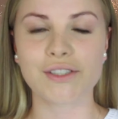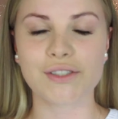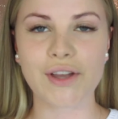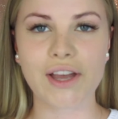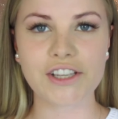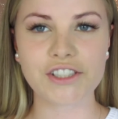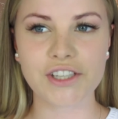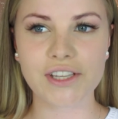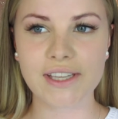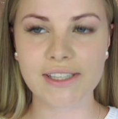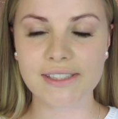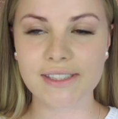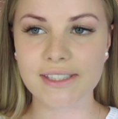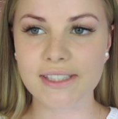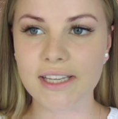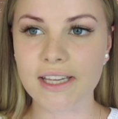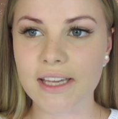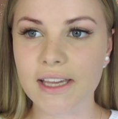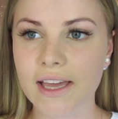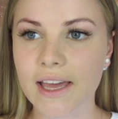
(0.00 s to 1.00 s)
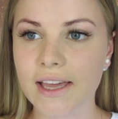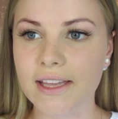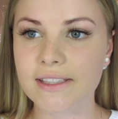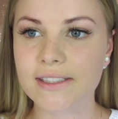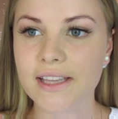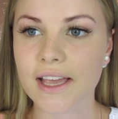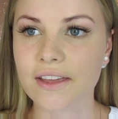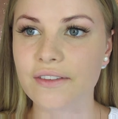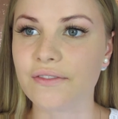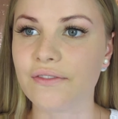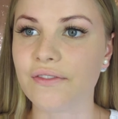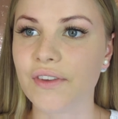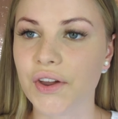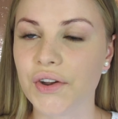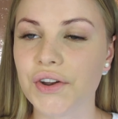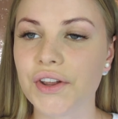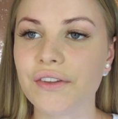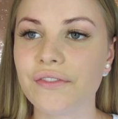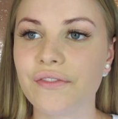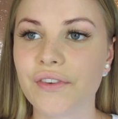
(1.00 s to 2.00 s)
So as you can see, it's a
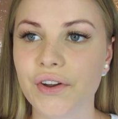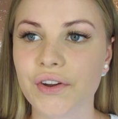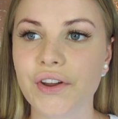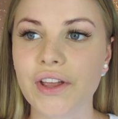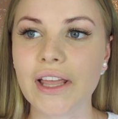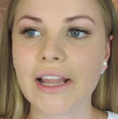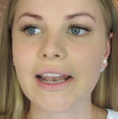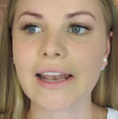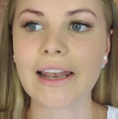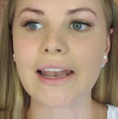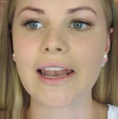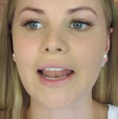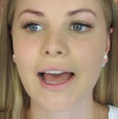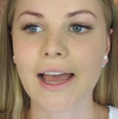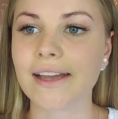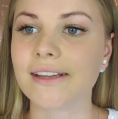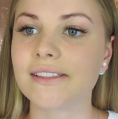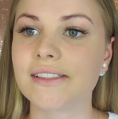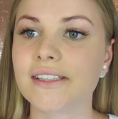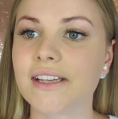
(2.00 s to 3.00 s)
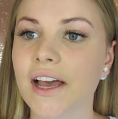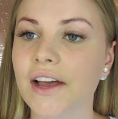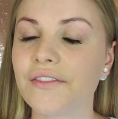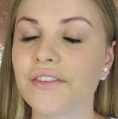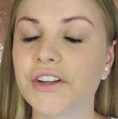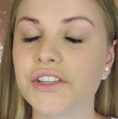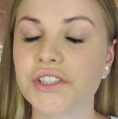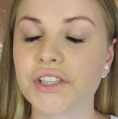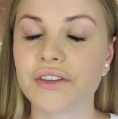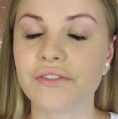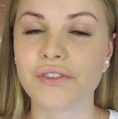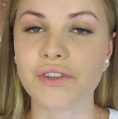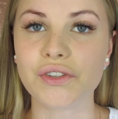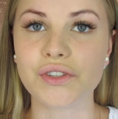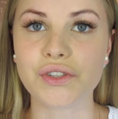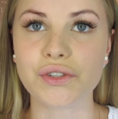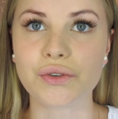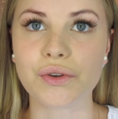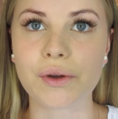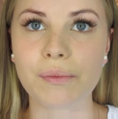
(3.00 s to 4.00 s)
very light coverage if you
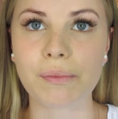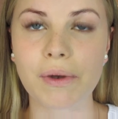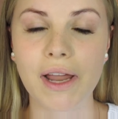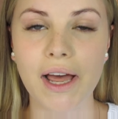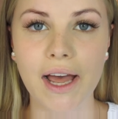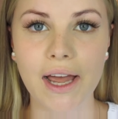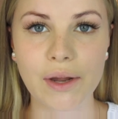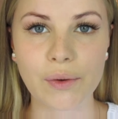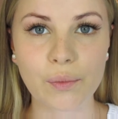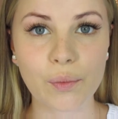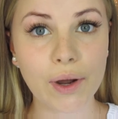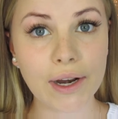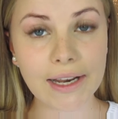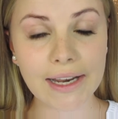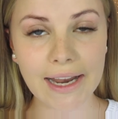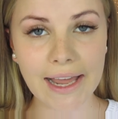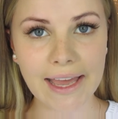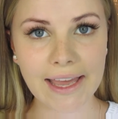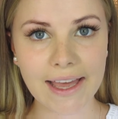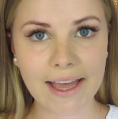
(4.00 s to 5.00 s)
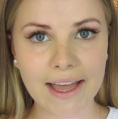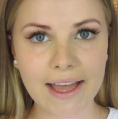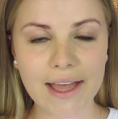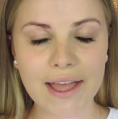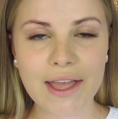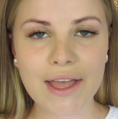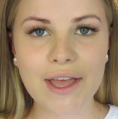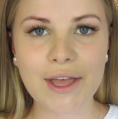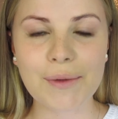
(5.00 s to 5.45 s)
do apply one layer,